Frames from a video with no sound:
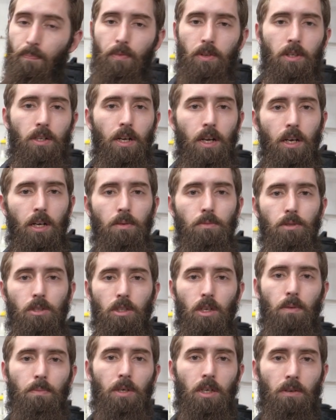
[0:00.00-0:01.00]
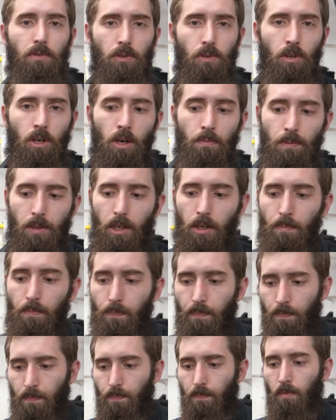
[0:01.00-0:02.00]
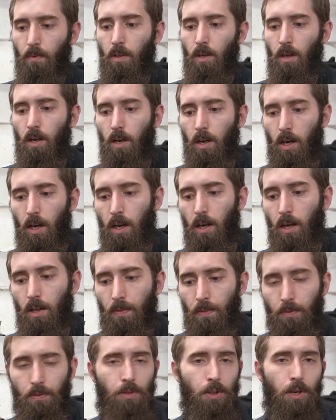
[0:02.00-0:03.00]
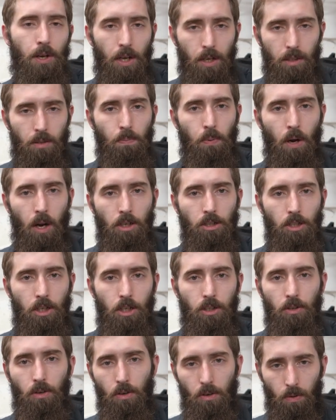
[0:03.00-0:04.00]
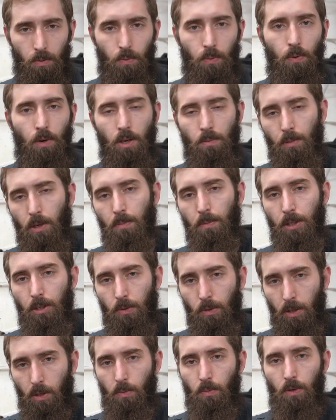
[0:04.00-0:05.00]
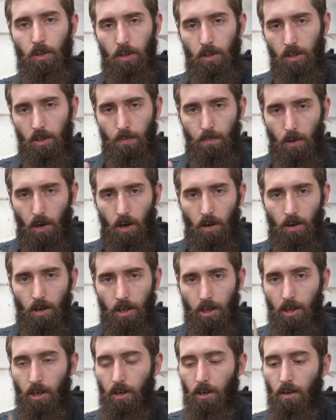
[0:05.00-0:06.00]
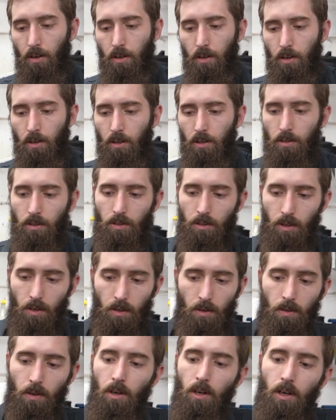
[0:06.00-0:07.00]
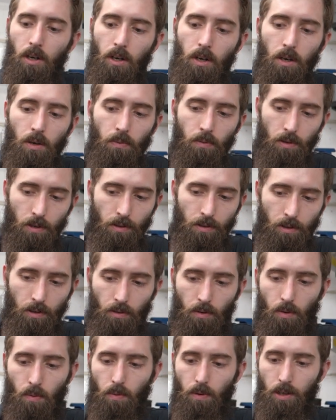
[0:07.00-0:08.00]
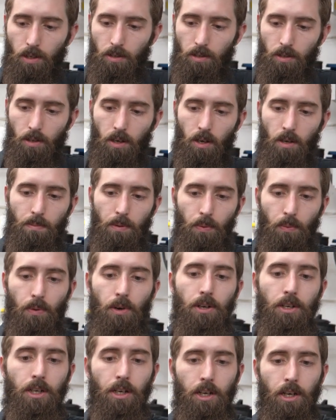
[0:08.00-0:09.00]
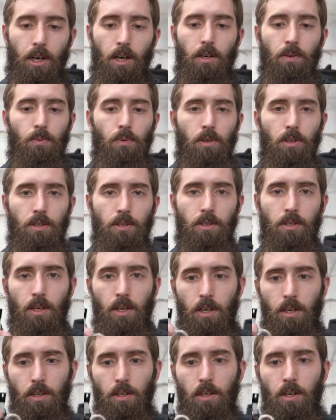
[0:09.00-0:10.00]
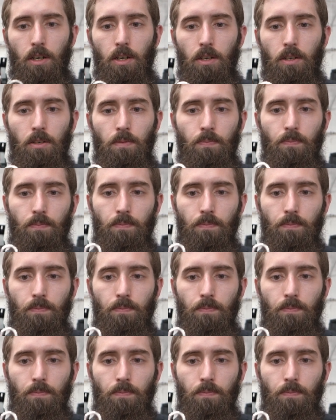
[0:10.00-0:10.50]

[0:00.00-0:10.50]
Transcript: today I'm just going to be giving you an update on the next project, or what I'm going to be doing with this bar right here. So one of the other rings that I've been working on was an